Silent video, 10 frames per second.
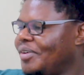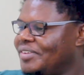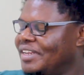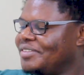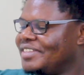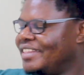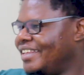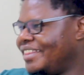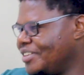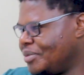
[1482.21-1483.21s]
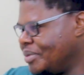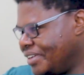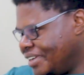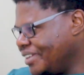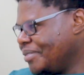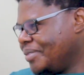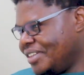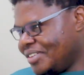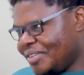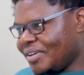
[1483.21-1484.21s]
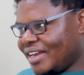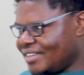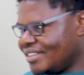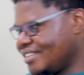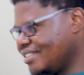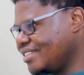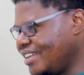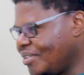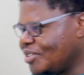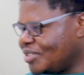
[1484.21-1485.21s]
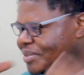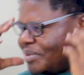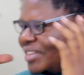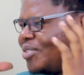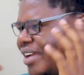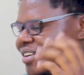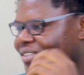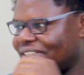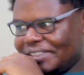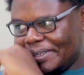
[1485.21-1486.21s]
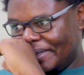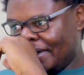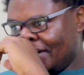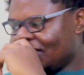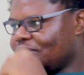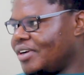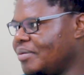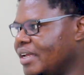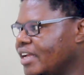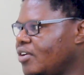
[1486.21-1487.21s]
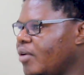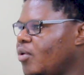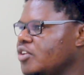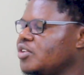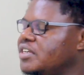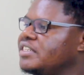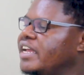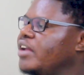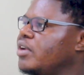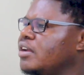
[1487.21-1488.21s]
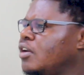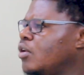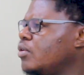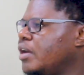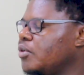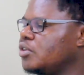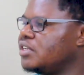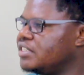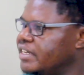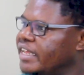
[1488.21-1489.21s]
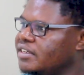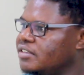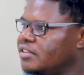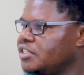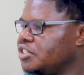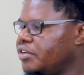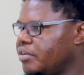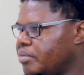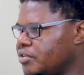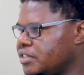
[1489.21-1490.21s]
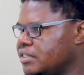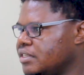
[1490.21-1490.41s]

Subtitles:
devs thinking they're superior. You need to equalize it. I want to speak your language. So I'm like, you know, I want to understand. I don't want to code. I want to understand the engineering process.